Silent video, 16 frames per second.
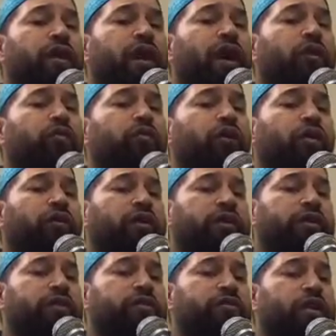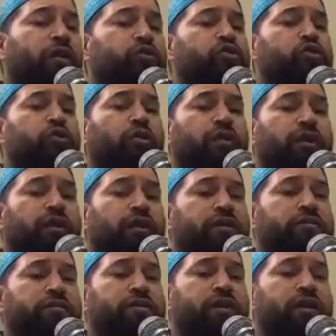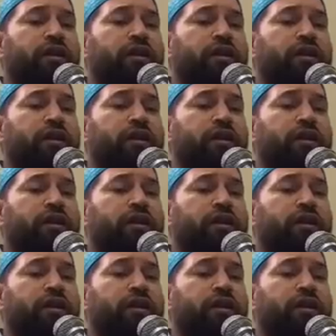how long it is, how short it is.